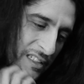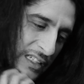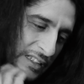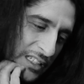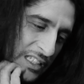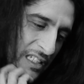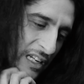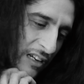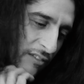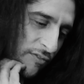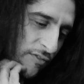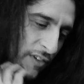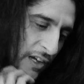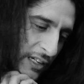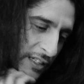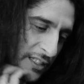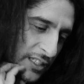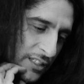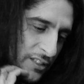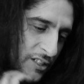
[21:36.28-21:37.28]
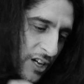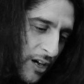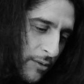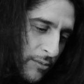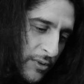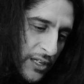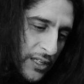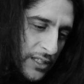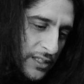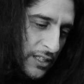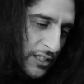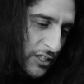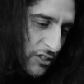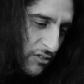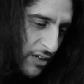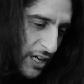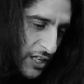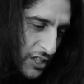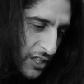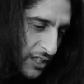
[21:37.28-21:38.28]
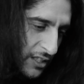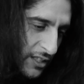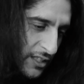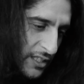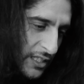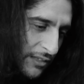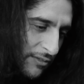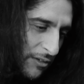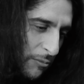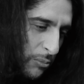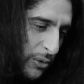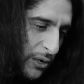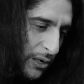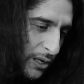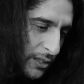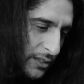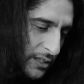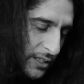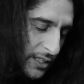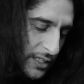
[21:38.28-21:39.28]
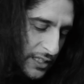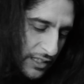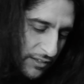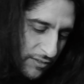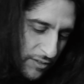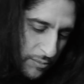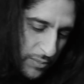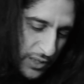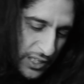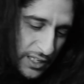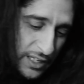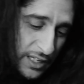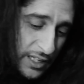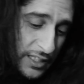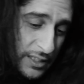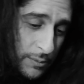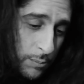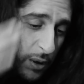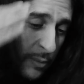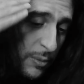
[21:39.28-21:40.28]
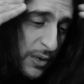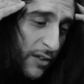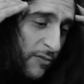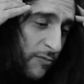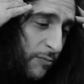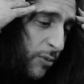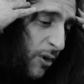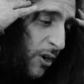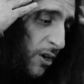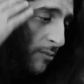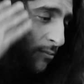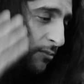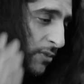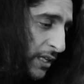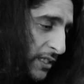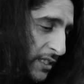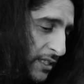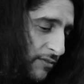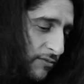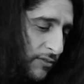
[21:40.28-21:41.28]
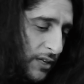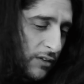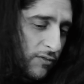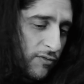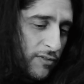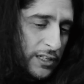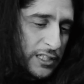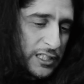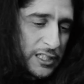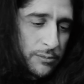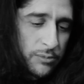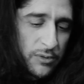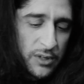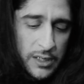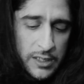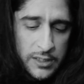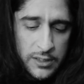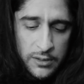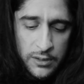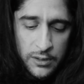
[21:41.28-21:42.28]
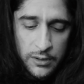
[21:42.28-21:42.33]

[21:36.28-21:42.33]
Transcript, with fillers: it's not funny, it's not comedy, it's not tragic, it doesn't have a plot, it doesn't have a beginning. It's, people have porn brains, they have Netflix brains,